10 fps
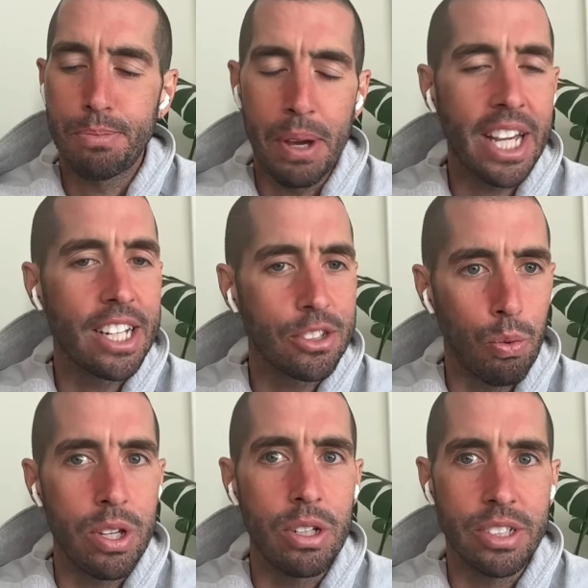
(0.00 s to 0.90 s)
spinning
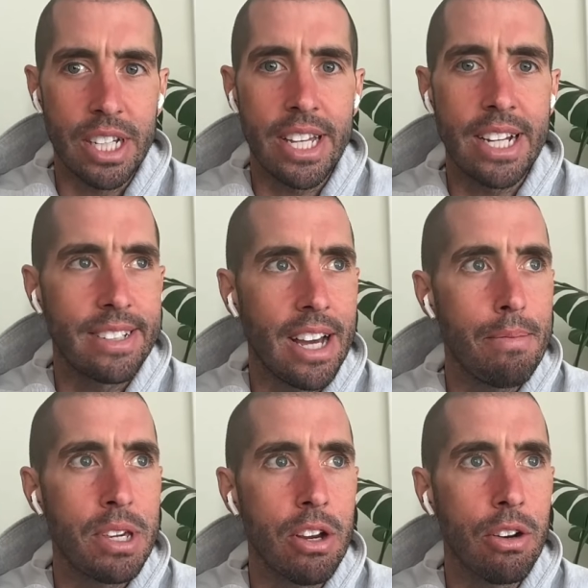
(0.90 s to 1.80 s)
its wheels at that
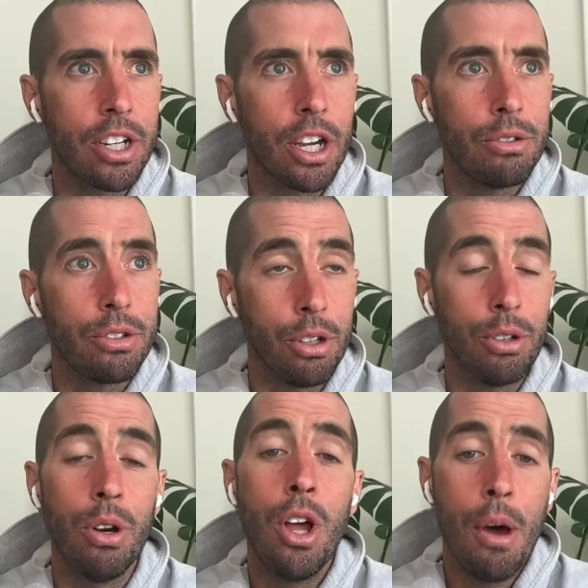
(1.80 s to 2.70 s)
time a year ago
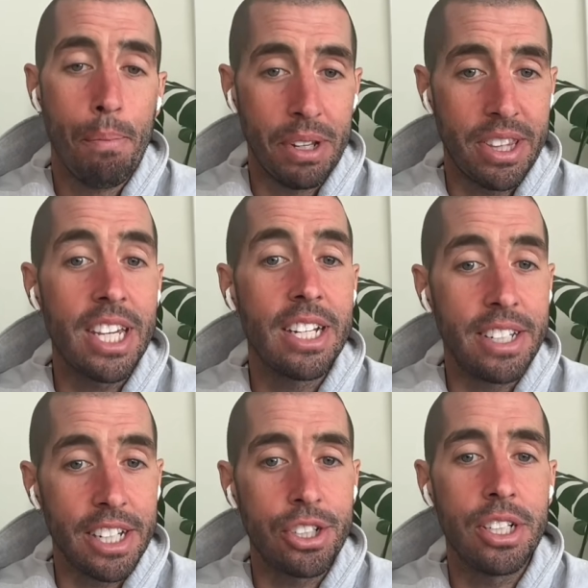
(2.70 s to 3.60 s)
too. But the
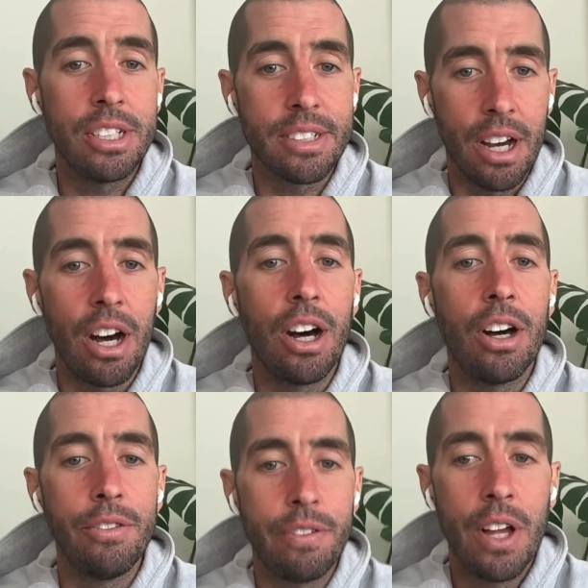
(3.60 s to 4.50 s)
additions
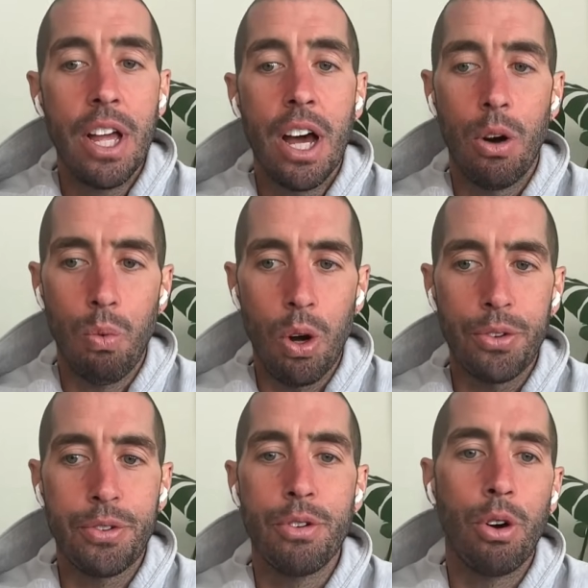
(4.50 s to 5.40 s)
of a
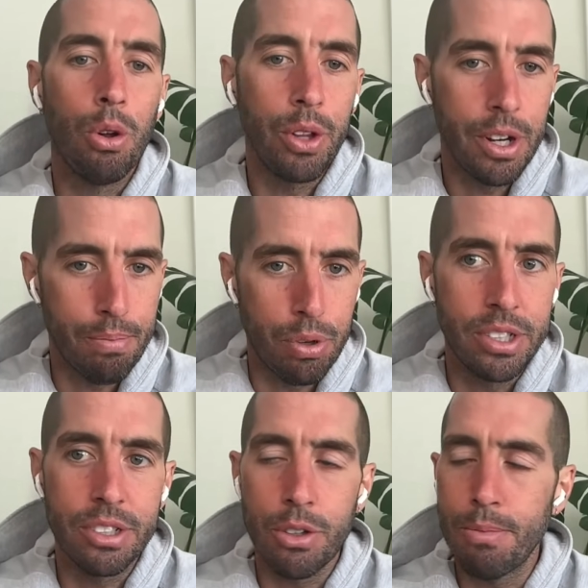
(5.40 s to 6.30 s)
Walter Nolan, a
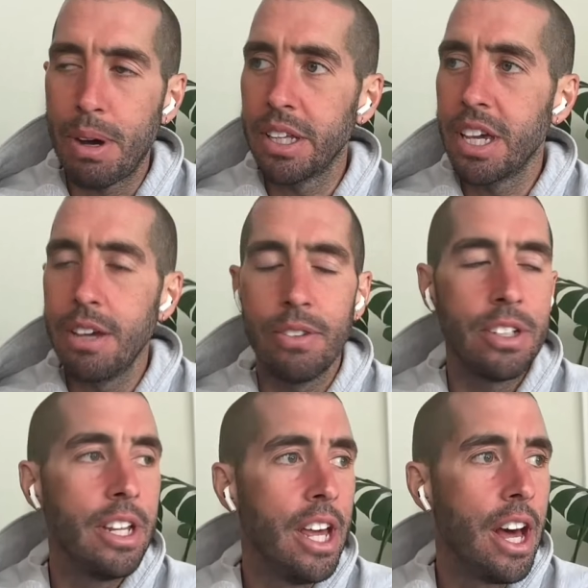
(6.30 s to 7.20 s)
Prince
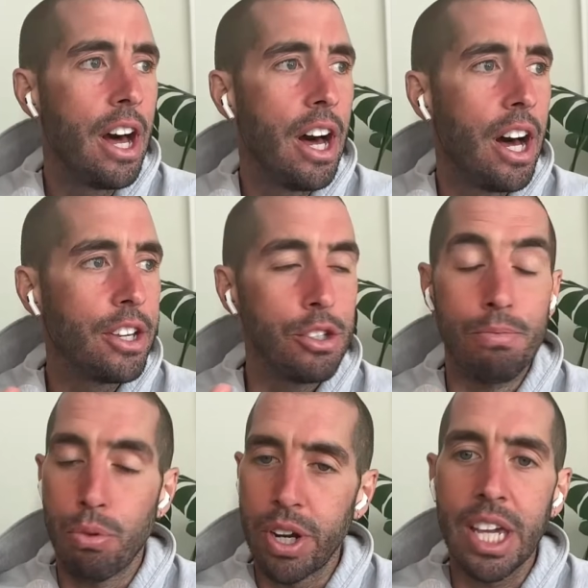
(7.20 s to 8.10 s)
Iumalievan,
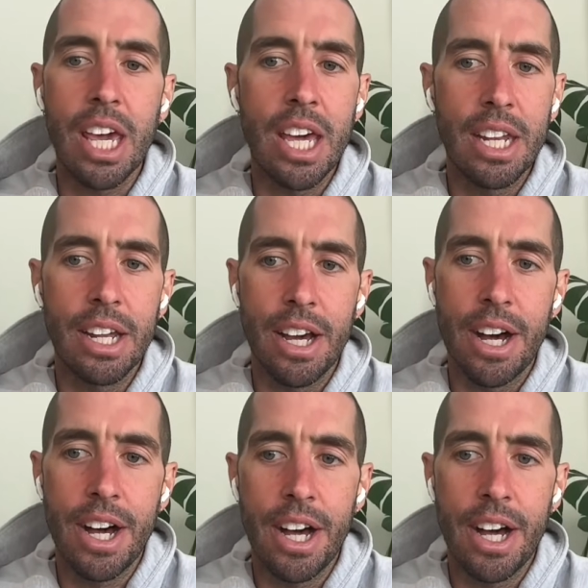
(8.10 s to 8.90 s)
you bring in,